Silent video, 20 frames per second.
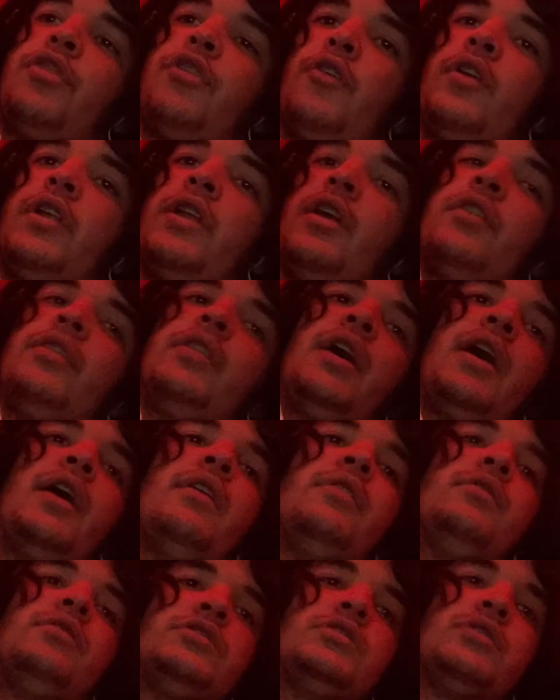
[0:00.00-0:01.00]
thirty on
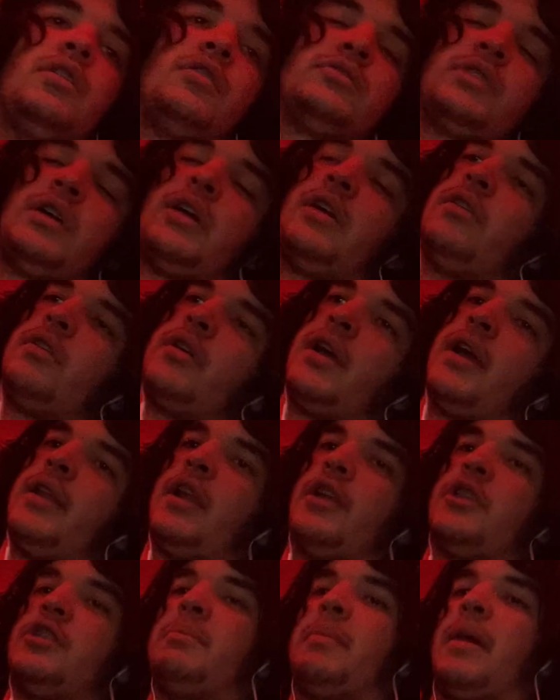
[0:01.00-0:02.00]
that, so I was like, okay,
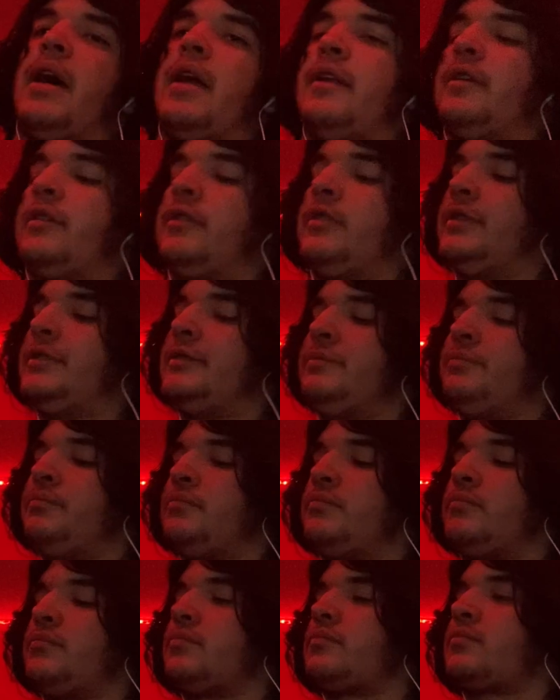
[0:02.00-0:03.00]
not too bad.
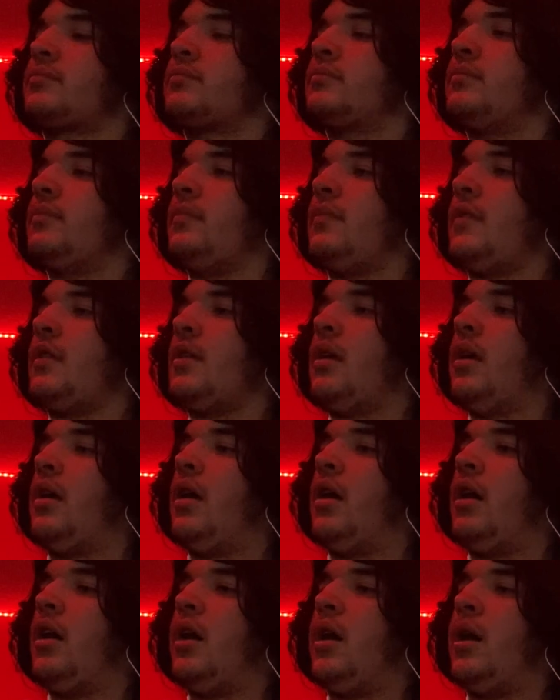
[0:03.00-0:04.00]

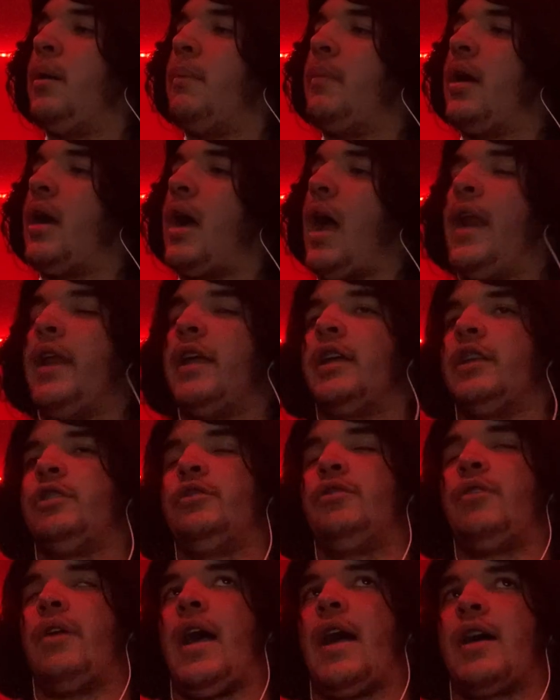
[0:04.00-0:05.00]
Um, I didn't get to
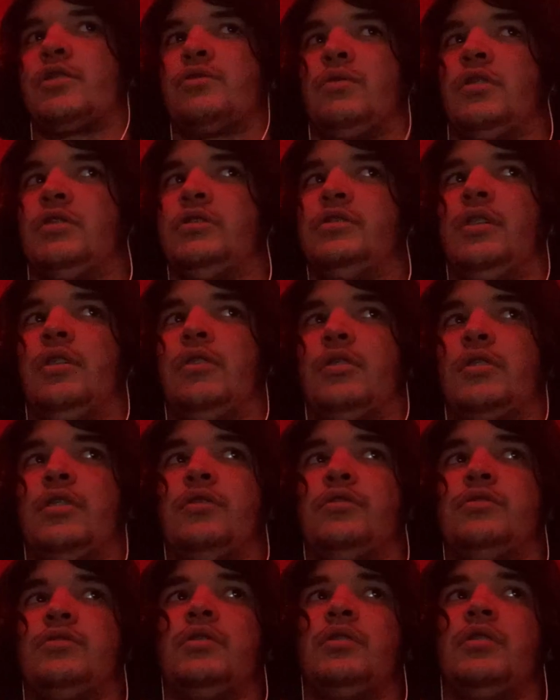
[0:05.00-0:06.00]
do hack squats though because I
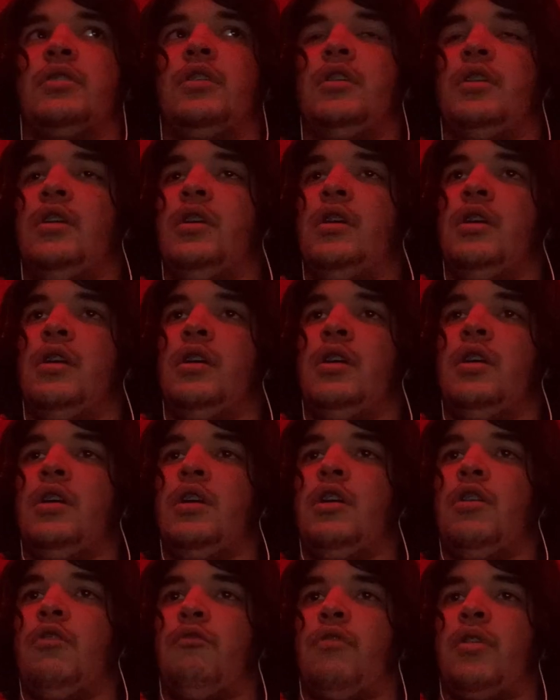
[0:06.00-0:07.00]
was
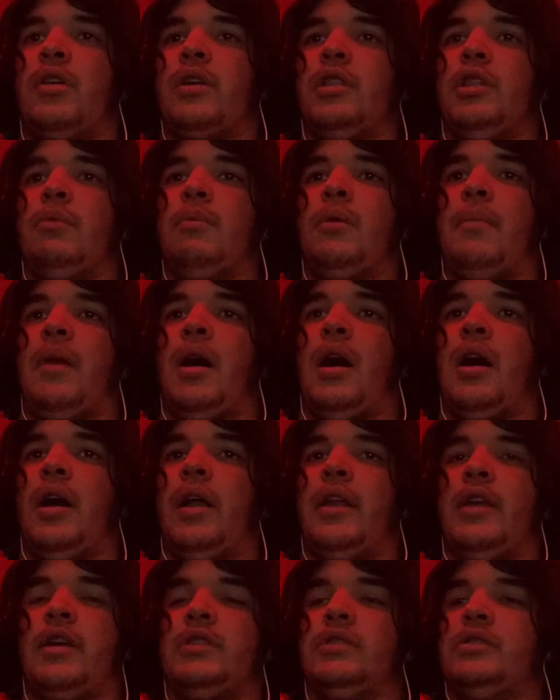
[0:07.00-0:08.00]
running a little bit
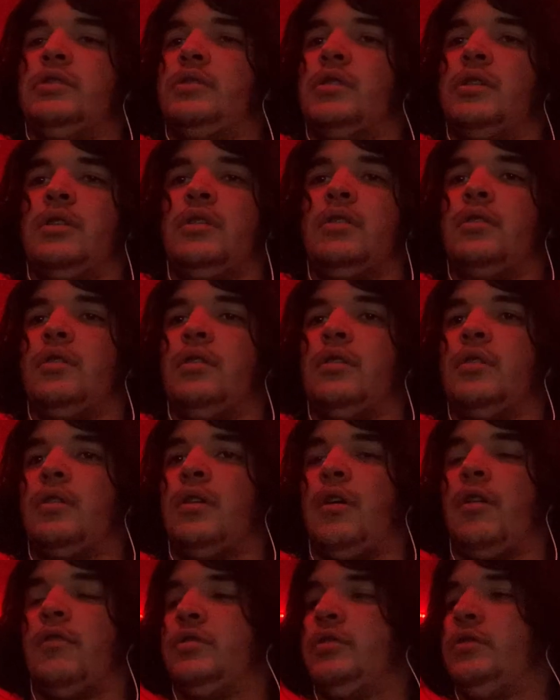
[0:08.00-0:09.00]
behind because
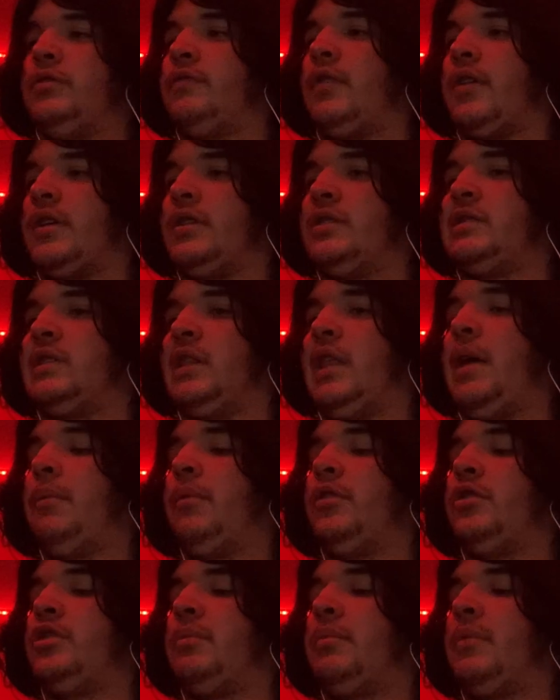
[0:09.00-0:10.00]
obviously was fucking slammed
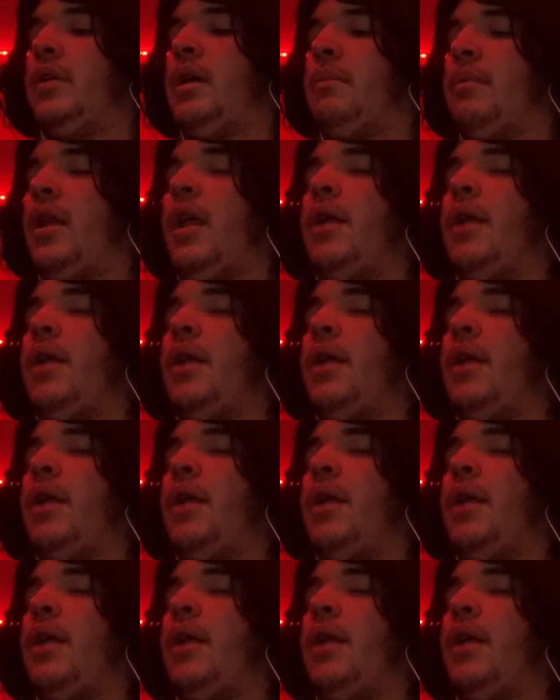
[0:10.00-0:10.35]
in the gym today. But